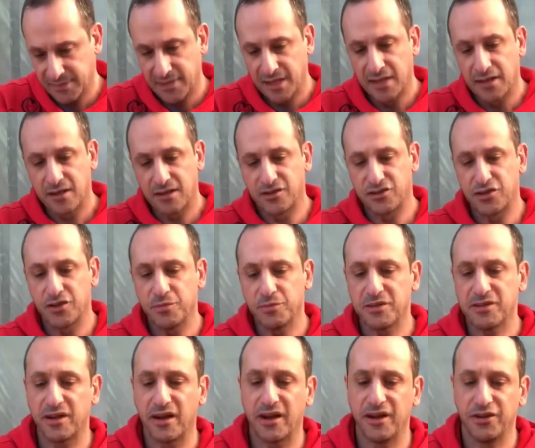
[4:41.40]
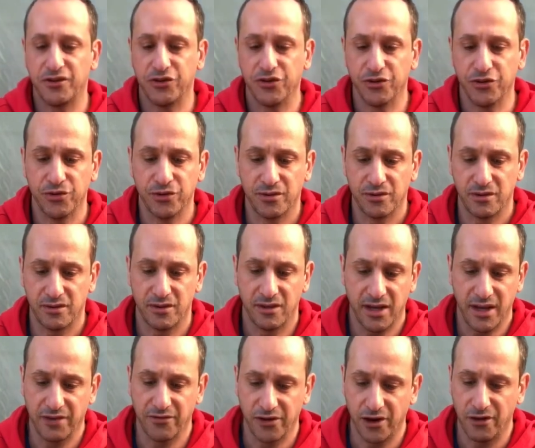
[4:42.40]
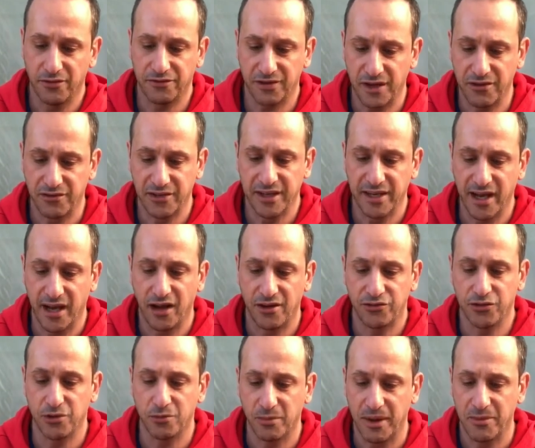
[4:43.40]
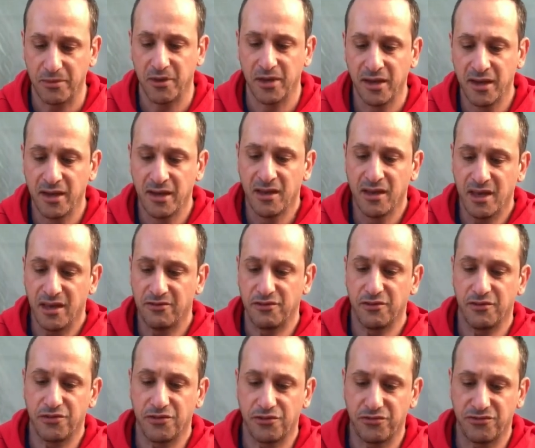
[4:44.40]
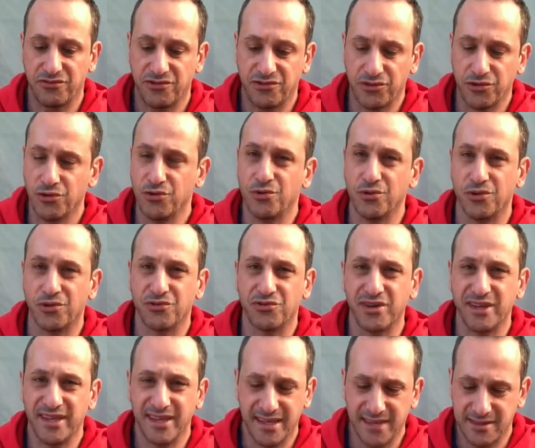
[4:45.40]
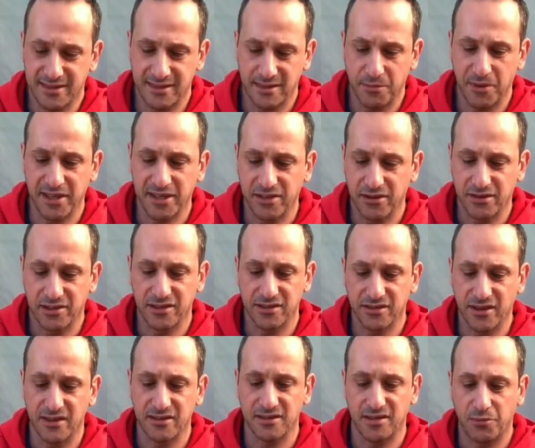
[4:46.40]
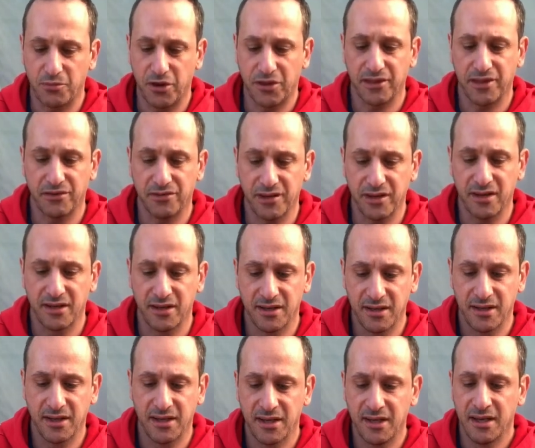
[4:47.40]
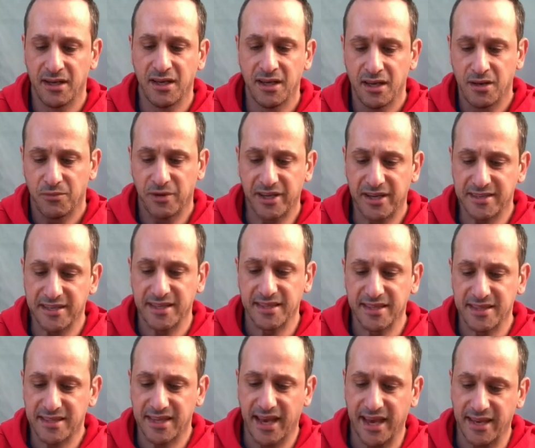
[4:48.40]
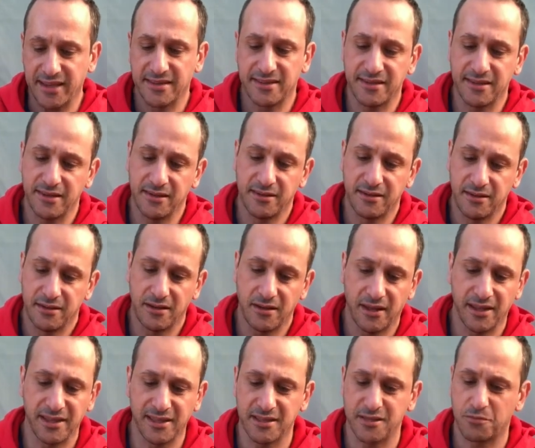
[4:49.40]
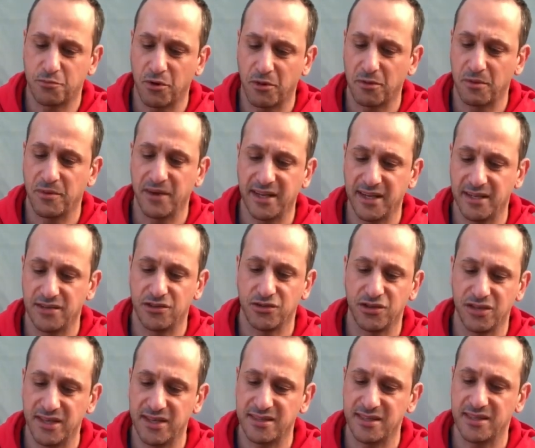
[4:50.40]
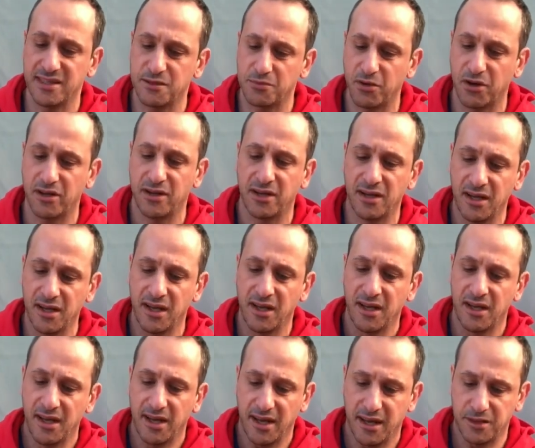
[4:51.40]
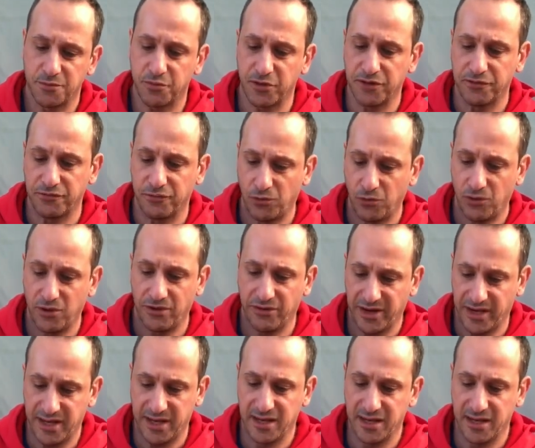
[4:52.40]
because junipers I don't do every year. I do them maybe every 2 or 3 years, depending on the size of the pot they're in. But you can see in this case, I think this has probably been in 2 years in this pot. It's pretty full already.